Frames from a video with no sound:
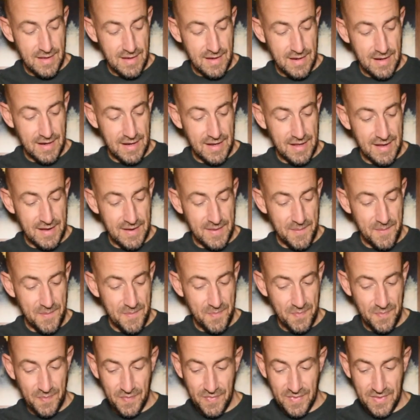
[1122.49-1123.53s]
And
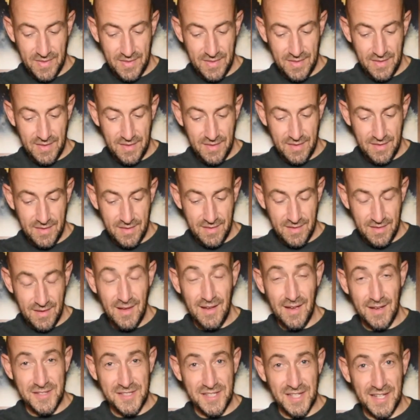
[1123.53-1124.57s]

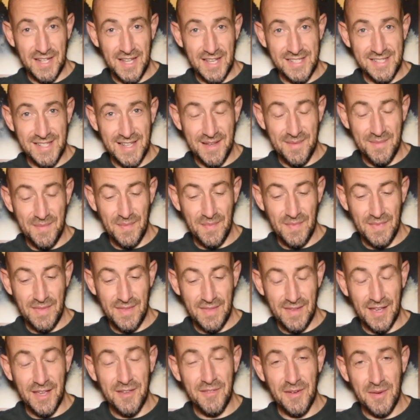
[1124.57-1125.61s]
I'll see you next time.
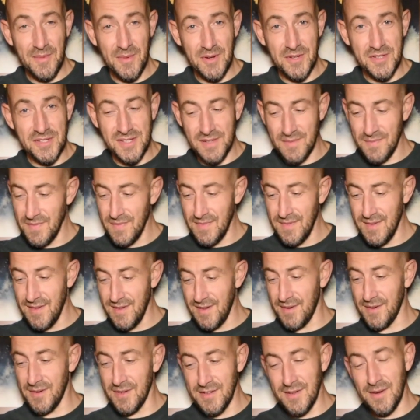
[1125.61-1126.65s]
Thank you very much.
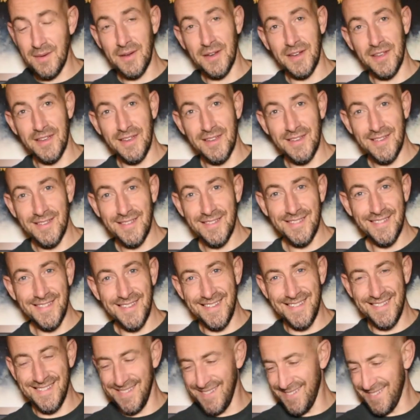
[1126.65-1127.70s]
I'm gonna
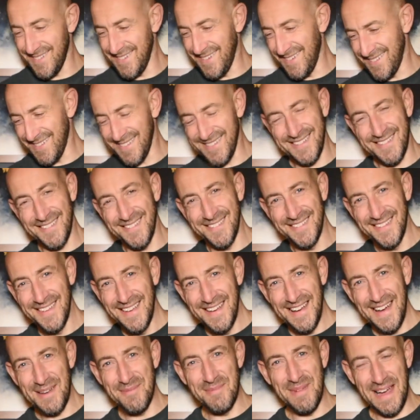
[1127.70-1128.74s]
go and
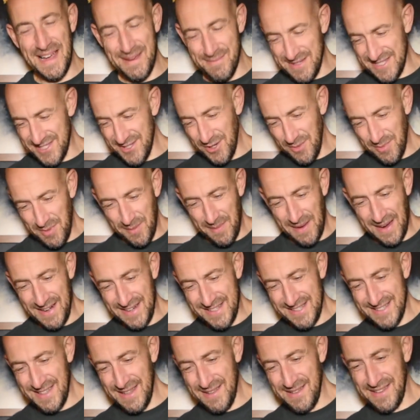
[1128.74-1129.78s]
admire my snowboard
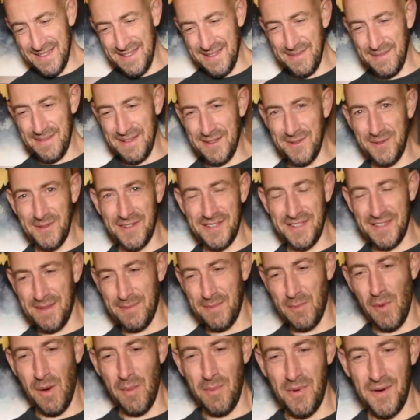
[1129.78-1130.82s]
bindings. Let you look at them
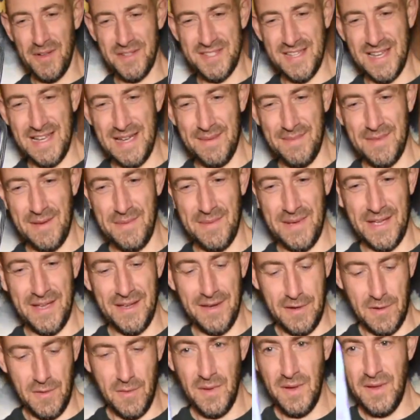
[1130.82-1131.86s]
one more time. There we
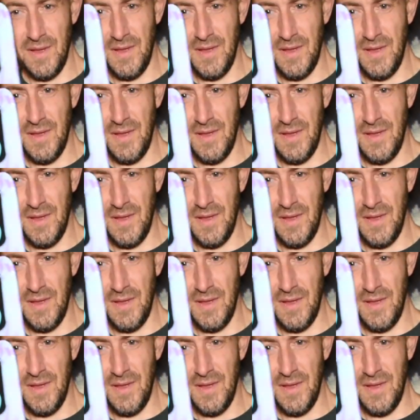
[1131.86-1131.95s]
go.